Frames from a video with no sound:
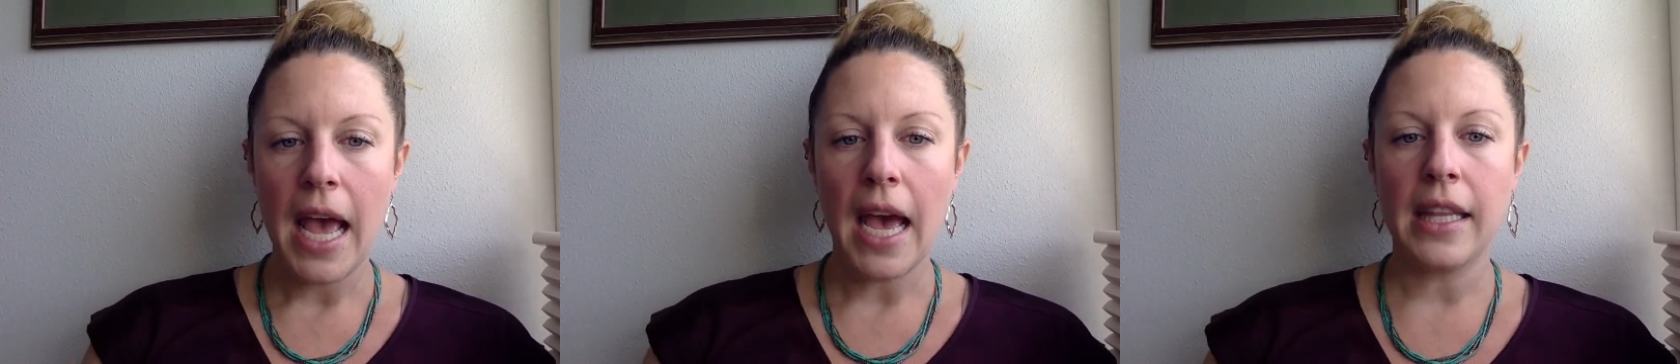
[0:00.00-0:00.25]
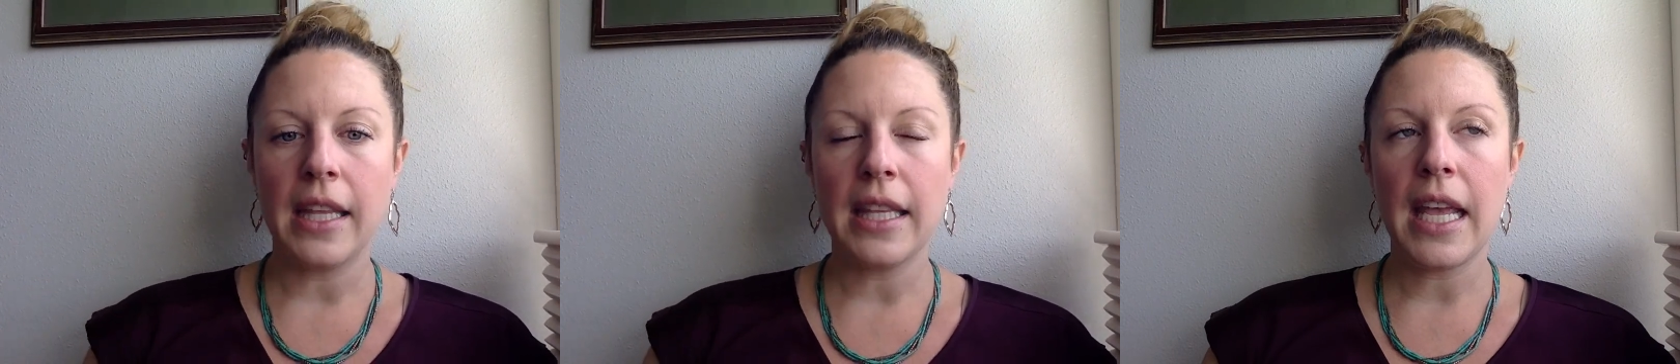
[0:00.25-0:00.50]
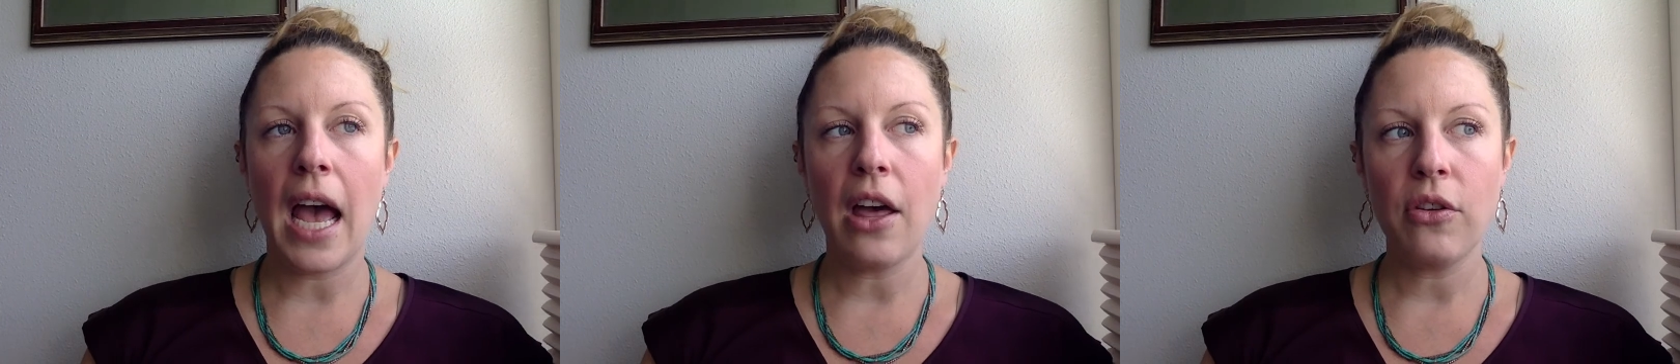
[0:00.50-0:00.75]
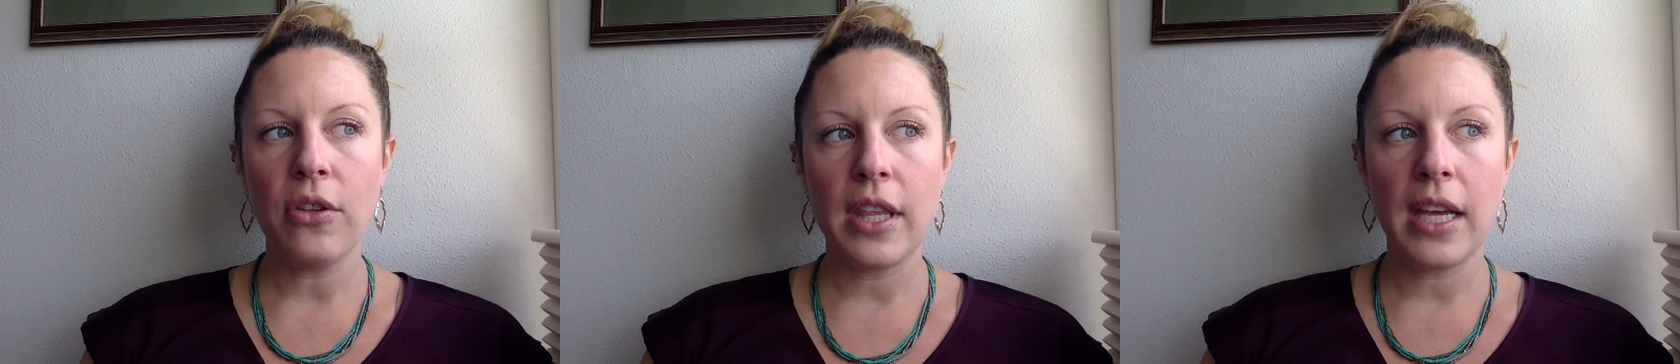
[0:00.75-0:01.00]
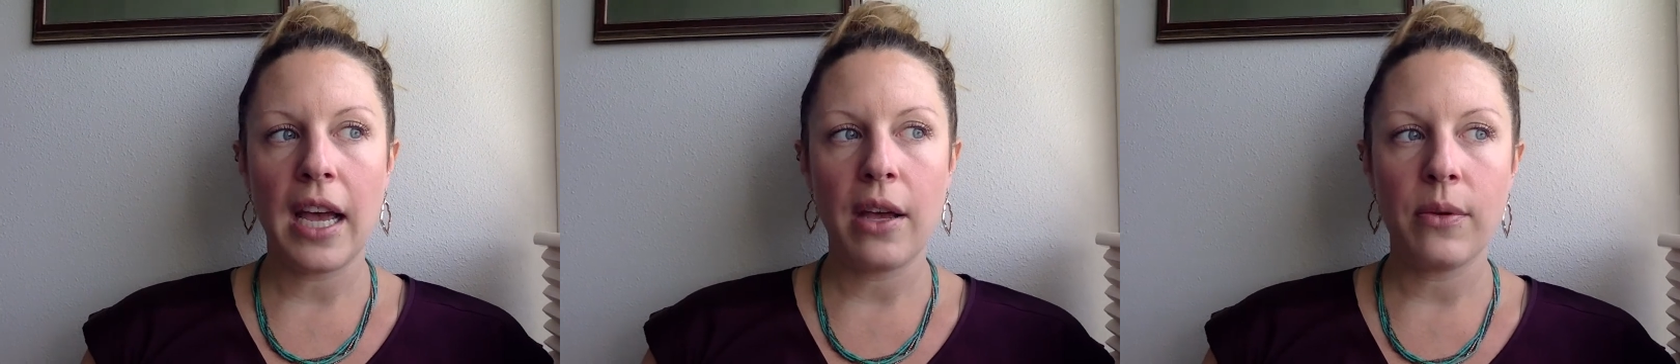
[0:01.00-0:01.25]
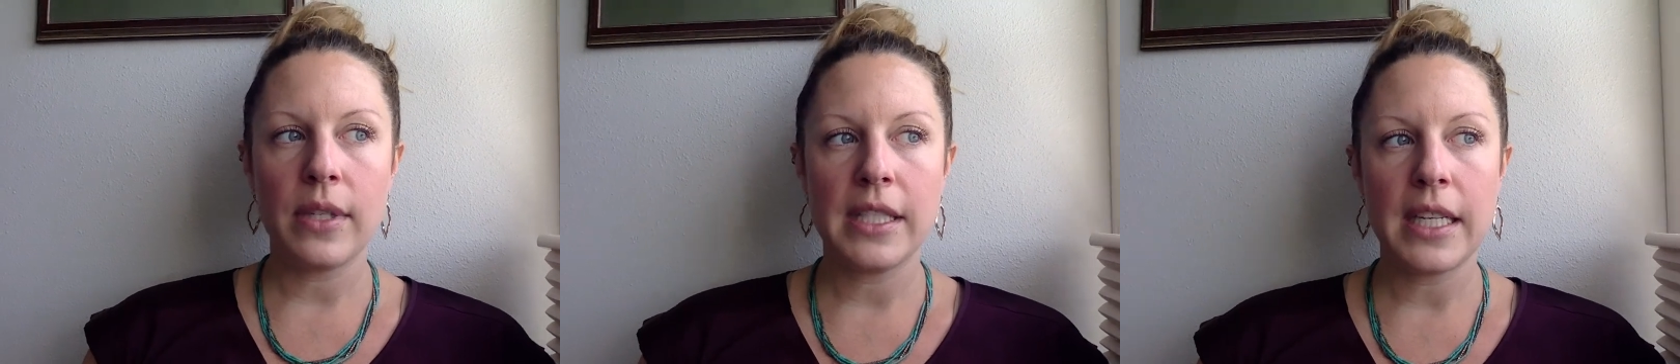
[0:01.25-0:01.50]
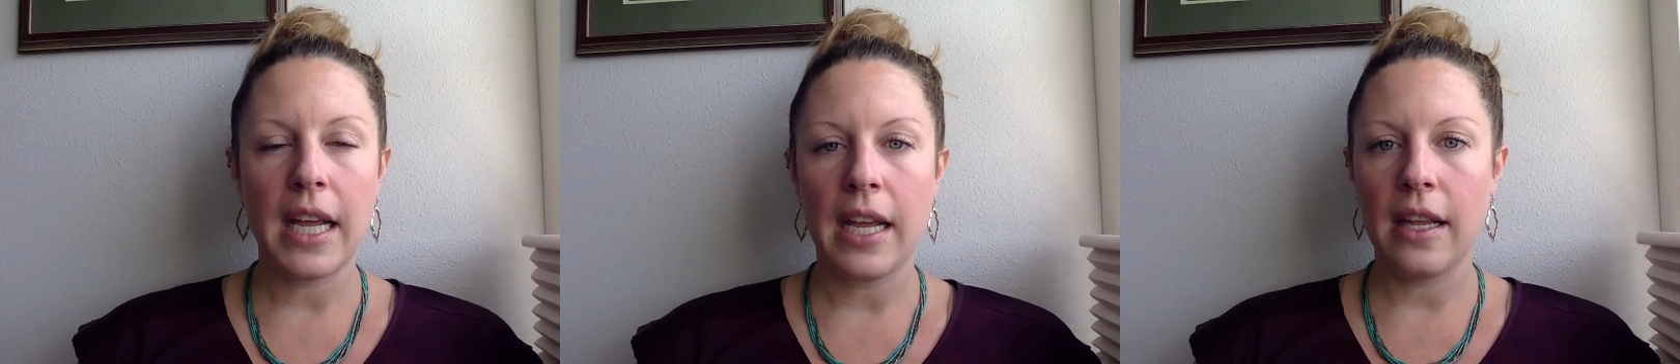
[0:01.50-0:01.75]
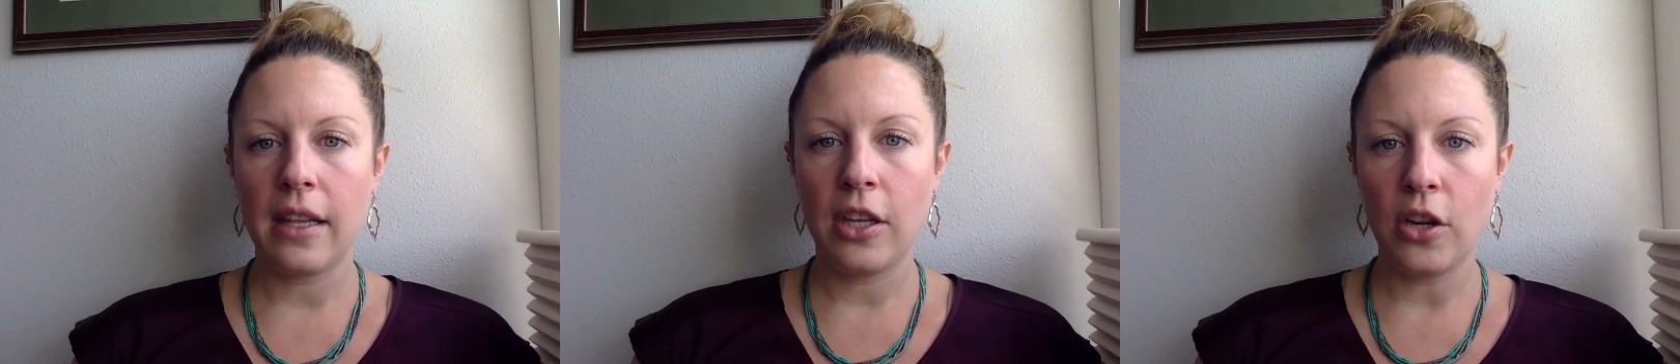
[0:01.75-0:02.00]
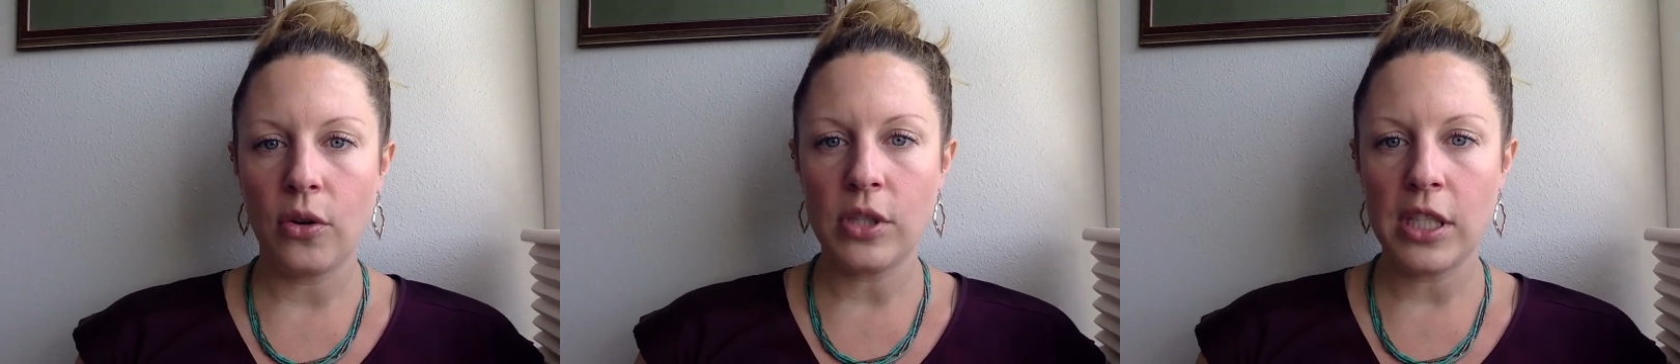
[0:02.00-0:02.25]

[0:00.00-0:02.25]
And then the other thing I would say, you know,